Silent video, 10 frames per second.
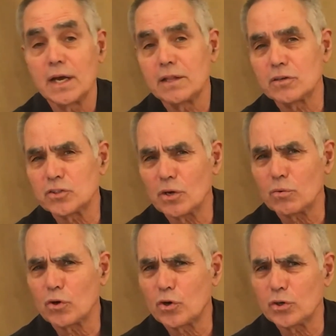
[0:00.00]
there's no
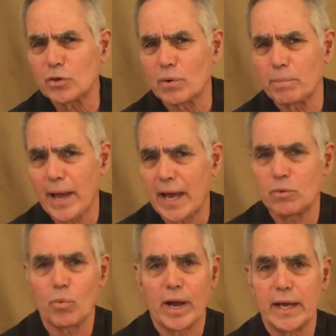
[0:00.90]
good or bad
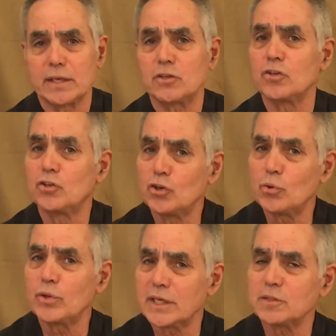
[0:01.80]
way to
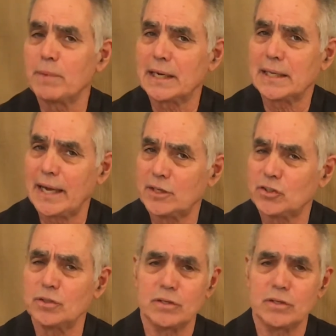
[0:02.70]
do this meditation.